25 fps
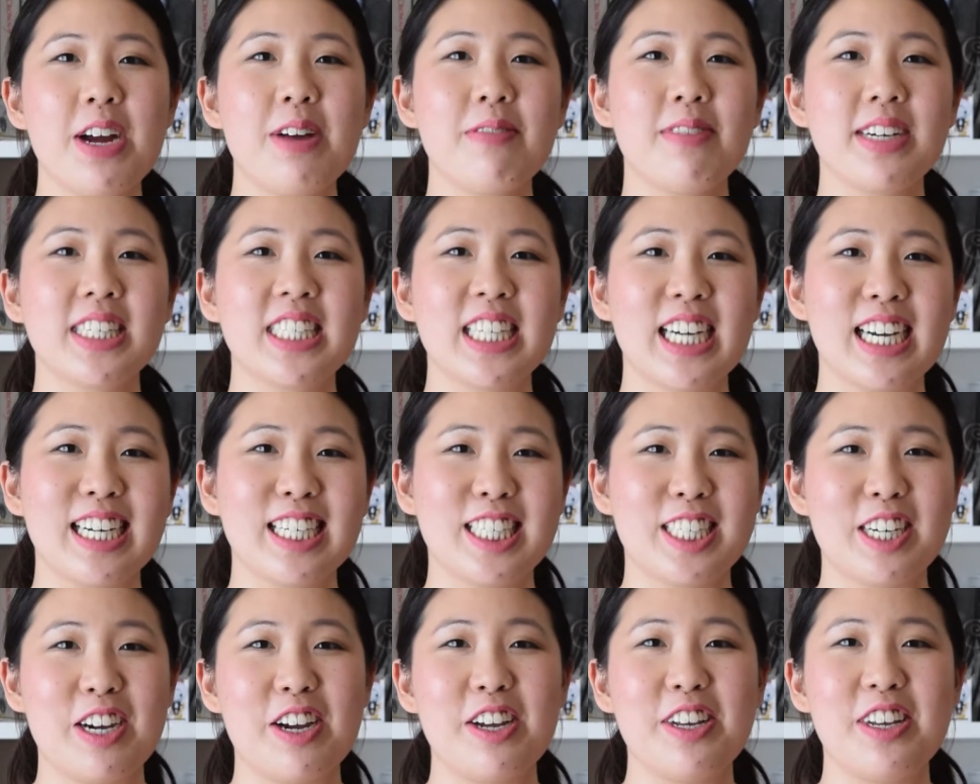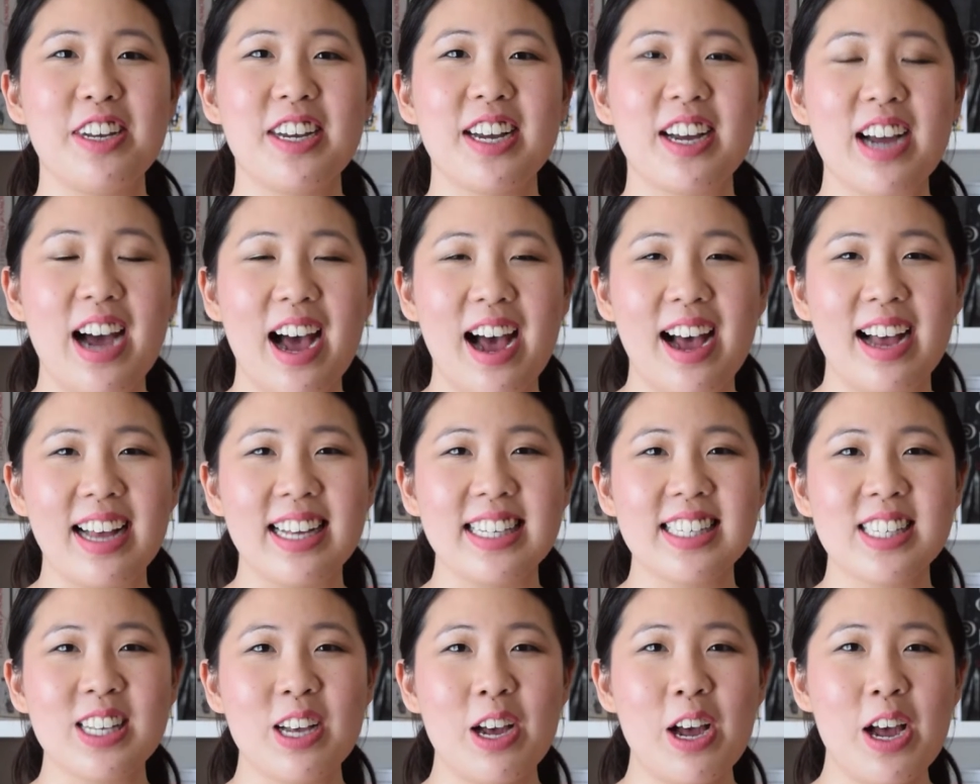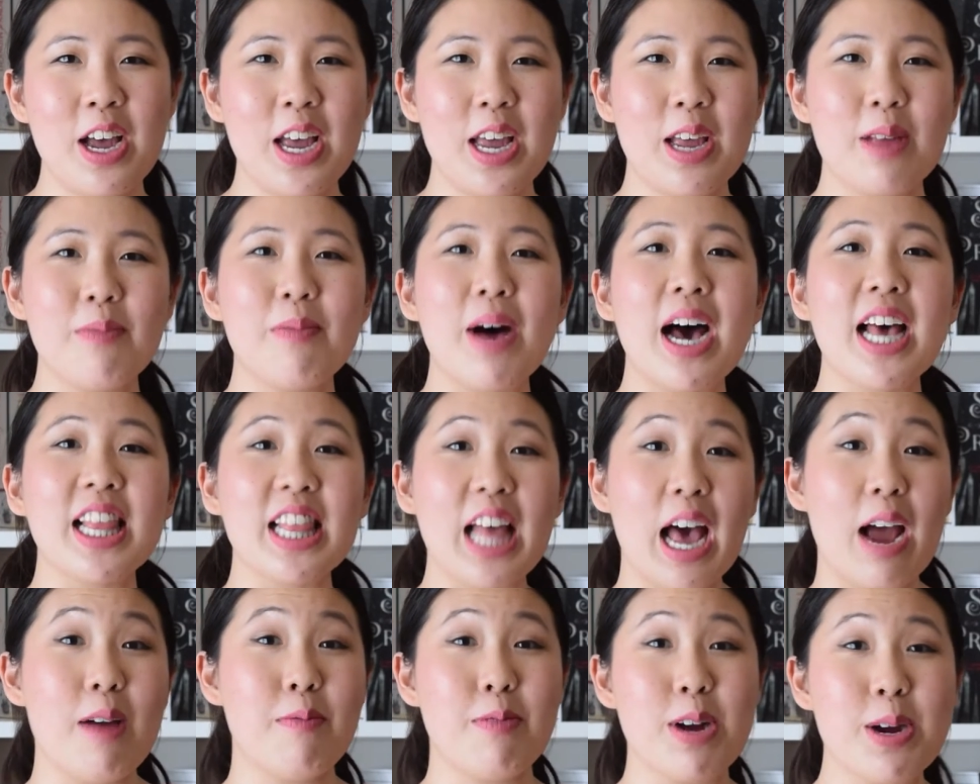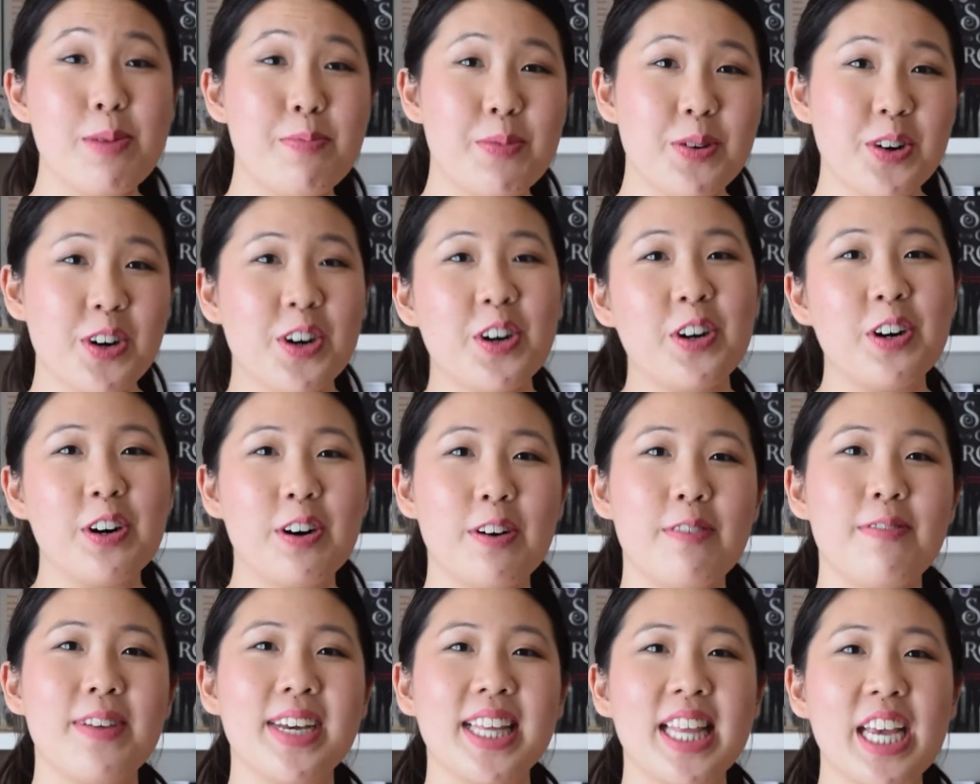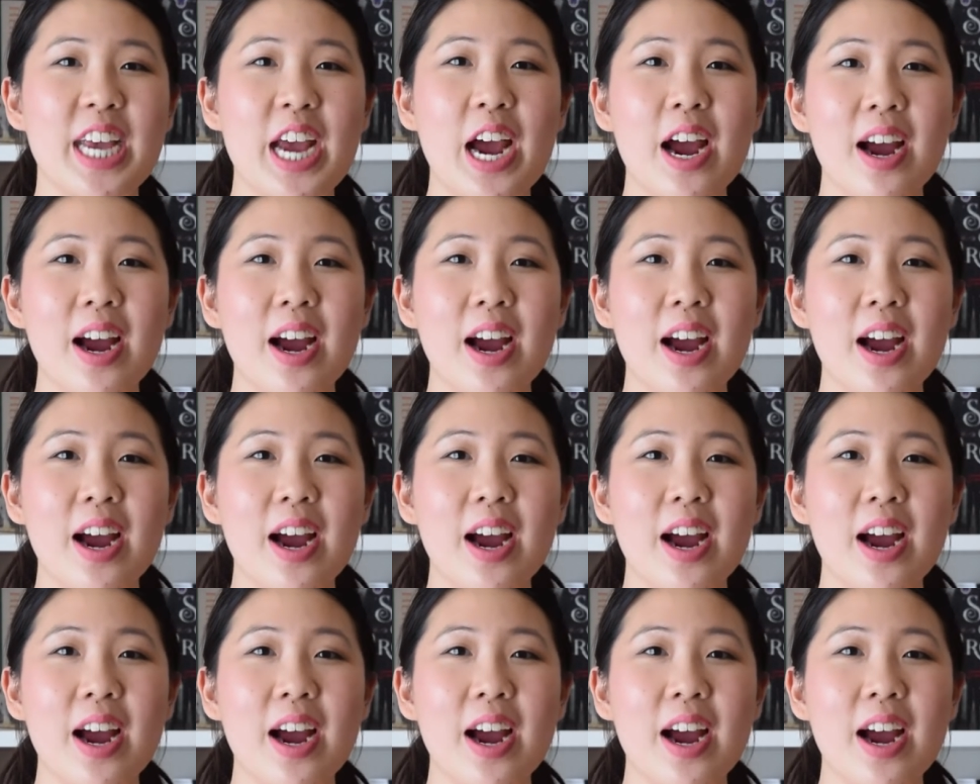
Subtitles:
which I showed you guys in my library book haul video.